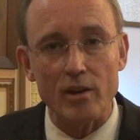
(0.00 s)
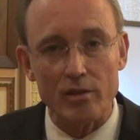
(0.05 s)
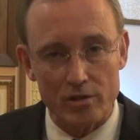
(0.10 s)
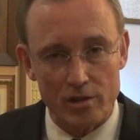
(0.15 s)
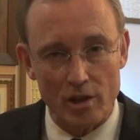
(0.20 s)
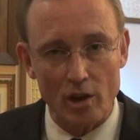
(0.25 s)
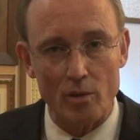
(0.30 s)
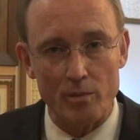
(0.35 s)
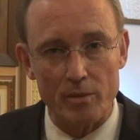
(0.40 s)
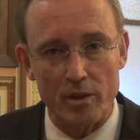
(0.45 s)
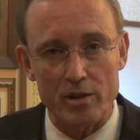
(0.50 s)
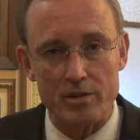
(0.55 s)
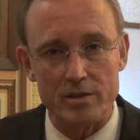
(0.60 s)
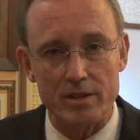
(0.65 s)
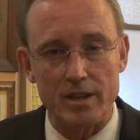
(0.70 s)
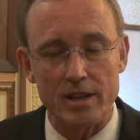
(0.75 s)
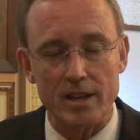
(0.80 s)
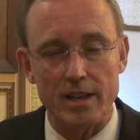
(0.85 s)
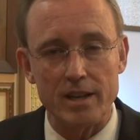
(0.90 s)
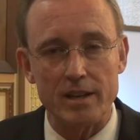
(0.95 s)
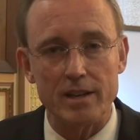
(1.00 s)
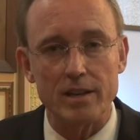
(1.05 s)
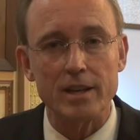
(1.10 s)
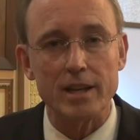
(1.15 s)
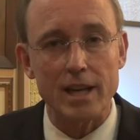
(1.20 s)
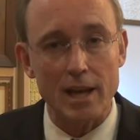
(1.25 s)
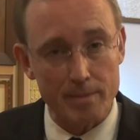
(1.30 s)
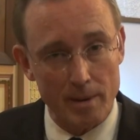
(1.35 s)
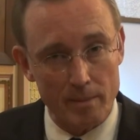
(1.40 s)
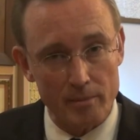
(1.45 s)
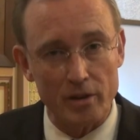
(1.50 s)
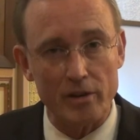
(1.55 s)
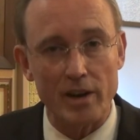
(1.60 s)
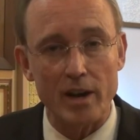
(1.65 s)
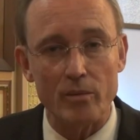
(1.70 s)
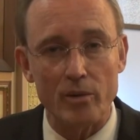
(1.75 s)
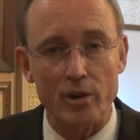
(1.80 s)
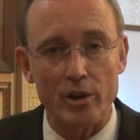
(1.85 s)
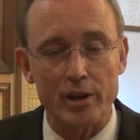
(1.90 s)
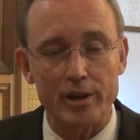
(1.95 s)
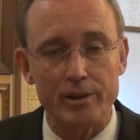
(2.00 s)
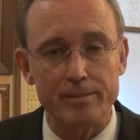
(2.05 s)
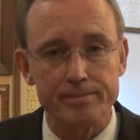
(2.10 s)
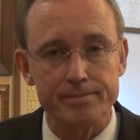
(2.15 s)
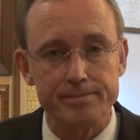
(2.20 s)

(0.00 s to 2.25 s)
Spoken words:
to help those in need. Keep up the great work.